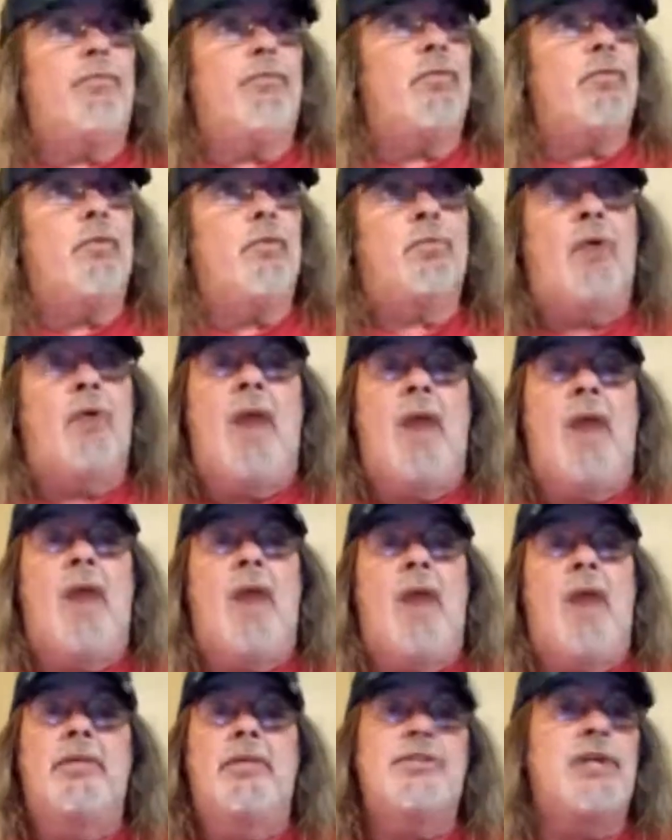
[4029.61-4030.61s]
probably
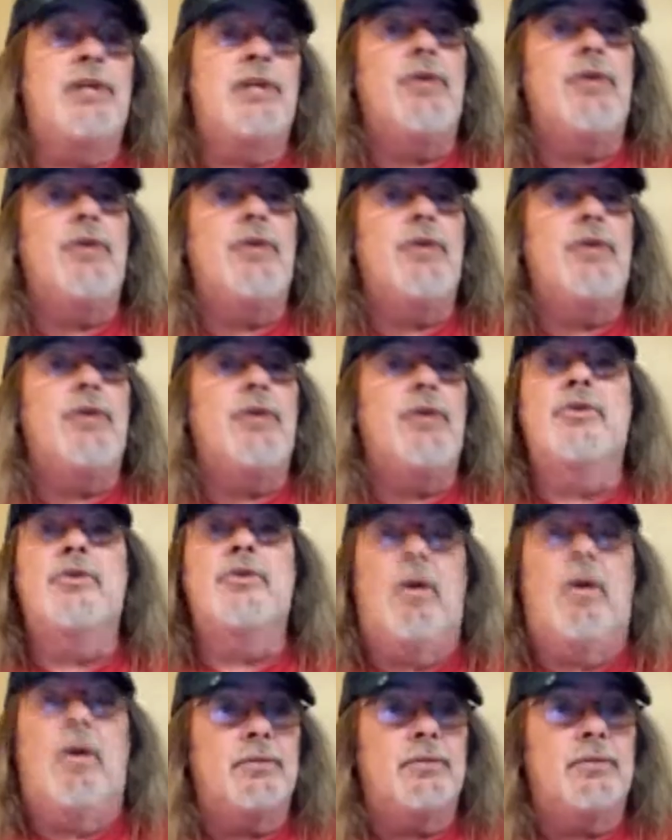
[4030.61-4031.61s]
10 years old,
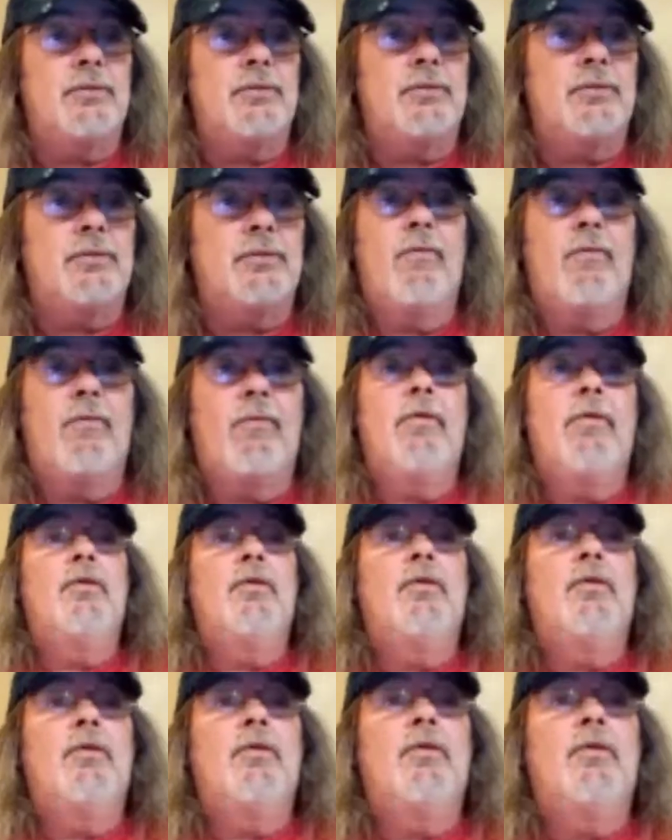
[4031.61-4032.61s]

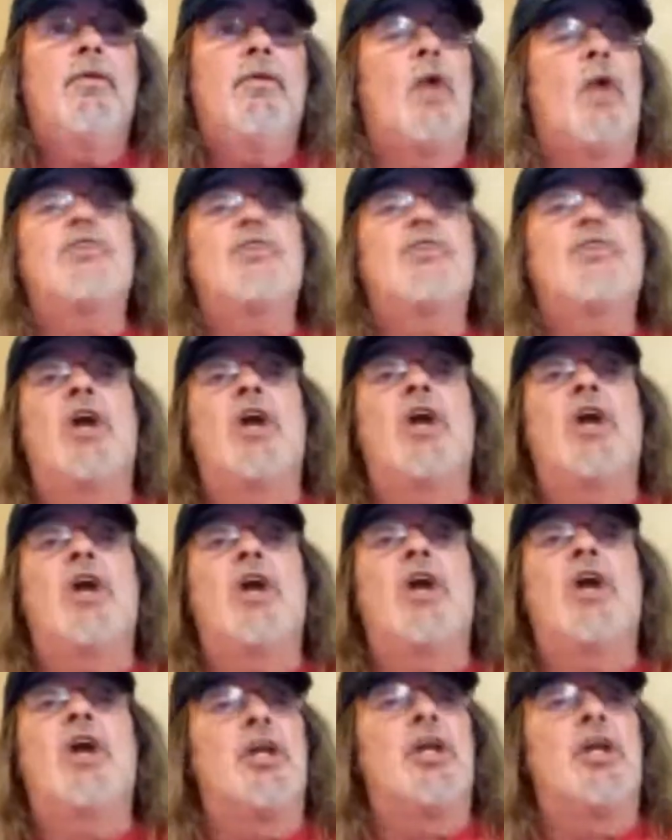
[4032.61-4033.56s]
weighs a ton.